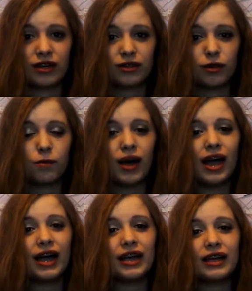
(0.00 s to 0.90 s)
So
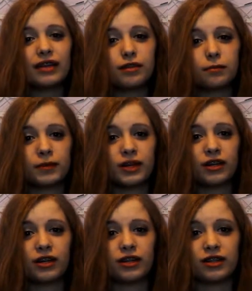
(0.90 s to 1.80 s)
why is
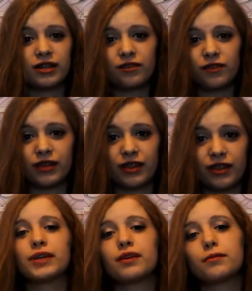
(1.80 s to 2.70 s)
America different?
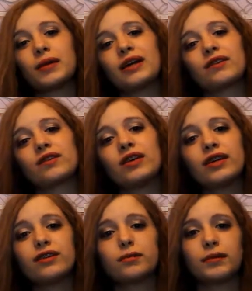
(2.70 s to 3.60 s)
Because Maxine
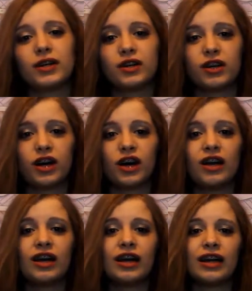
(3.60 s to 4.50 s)
likes
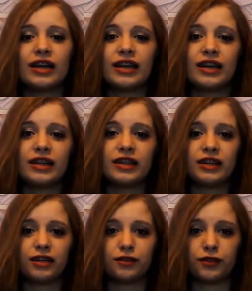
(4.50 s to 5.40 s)
America, he
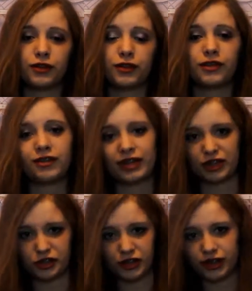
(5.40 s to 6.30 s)
gives her a
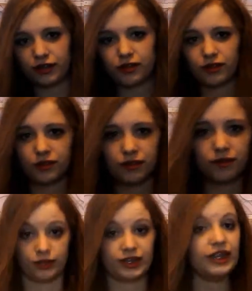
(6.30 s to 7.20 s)
second chance.
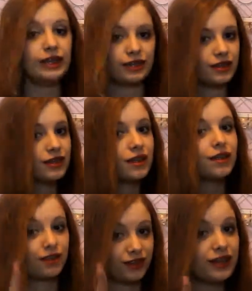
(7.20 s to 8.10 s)
The
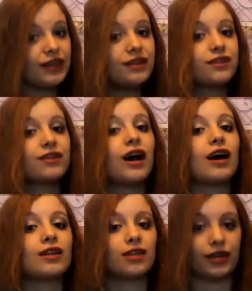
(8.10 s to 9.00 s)
king does
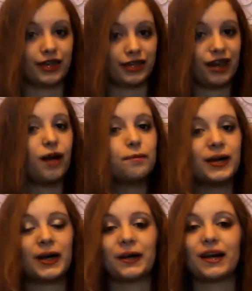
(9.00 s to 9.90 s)
not like
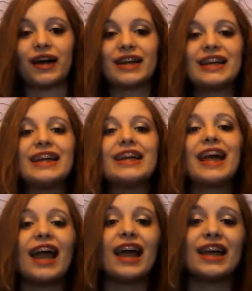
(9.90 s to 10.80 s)
America.
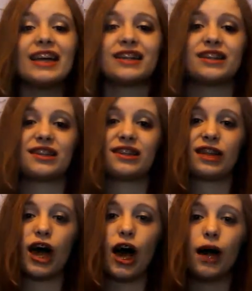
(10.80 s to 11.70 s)
He hates
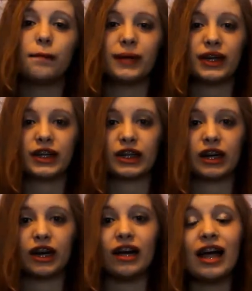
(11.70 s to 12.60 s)

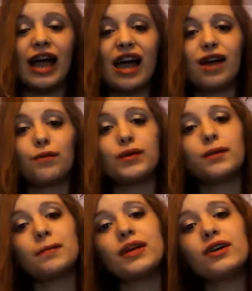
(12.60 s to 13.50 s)
America. And
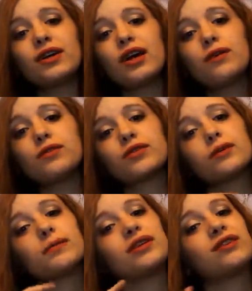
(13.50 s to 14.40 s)
when America was
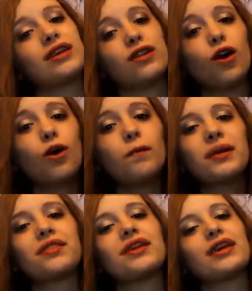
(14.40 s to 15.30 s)
going to be sent home
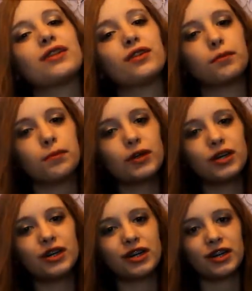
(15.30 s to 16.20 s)
at the end of the
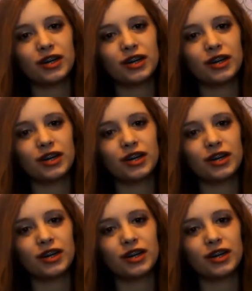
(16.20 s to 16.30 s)
book,